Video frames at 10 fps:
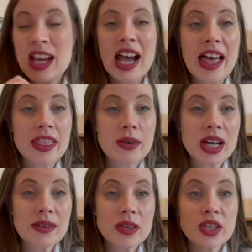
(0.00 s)
and there were an
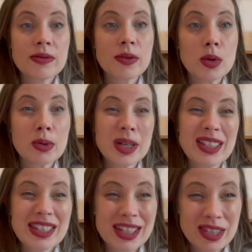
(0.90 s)
average of
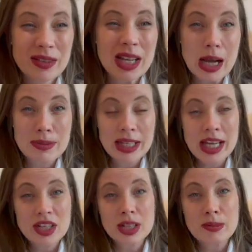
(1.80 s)
4.63
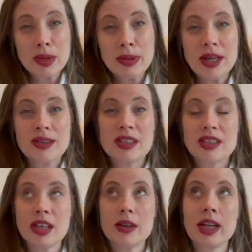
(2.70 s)
applications per post.
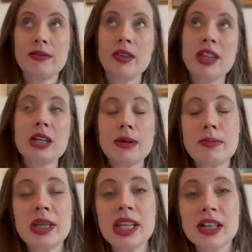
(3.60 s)
So if you think about
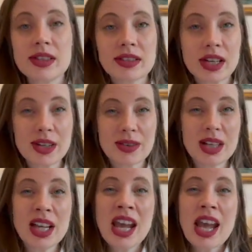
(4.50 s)
paediatric
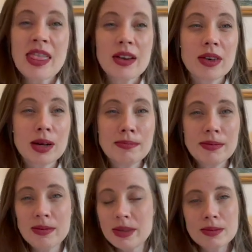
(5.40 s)
surgery, there are
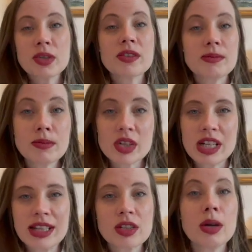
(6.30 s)
much, much
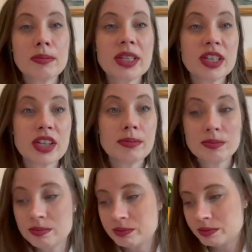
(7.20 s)
less
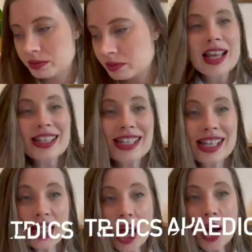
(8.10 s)
competition.
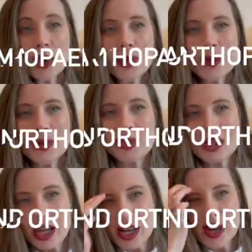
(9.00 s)
T&O,
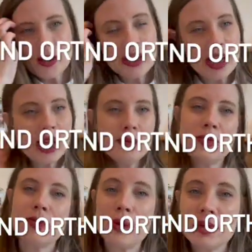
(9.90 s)
so um,
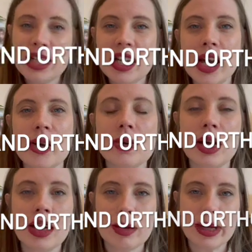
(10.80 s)
you probably know
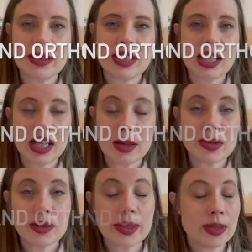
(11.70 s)
quite a lot about T&O
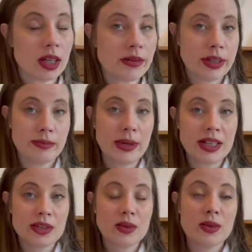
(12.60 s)
because we do a lot of it in
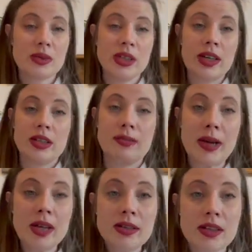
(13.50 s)
med school. So it's
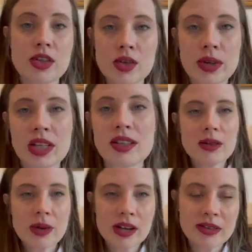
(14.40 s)
bones and joints. The
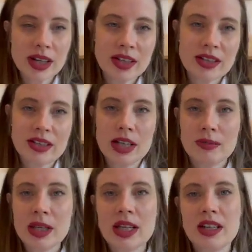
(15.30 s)
workload is gonna
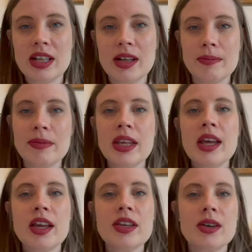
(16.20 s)
be, you know,
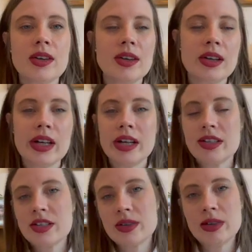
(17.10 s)
your uh,
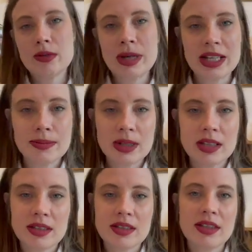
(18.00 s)
total hip
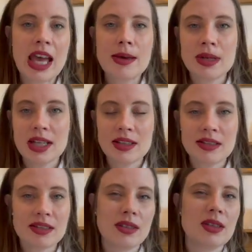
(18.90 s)
replacements,
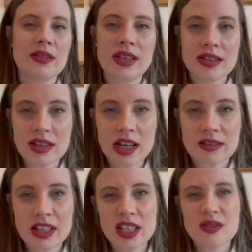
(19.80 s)
hemis, all of those kind
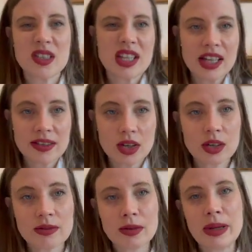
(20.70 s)
of things, rotator
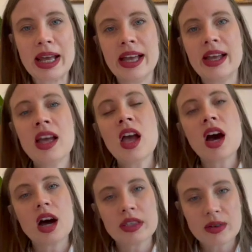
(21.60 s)
cuff repair,
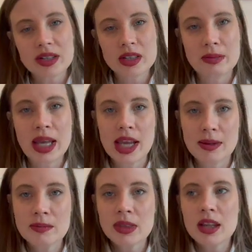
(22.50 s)

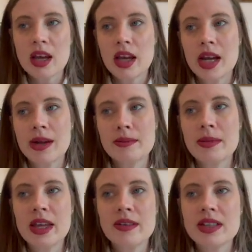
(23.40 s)
arthroscopy.
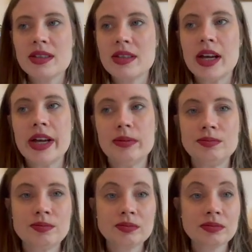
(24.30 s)
Um, there is um,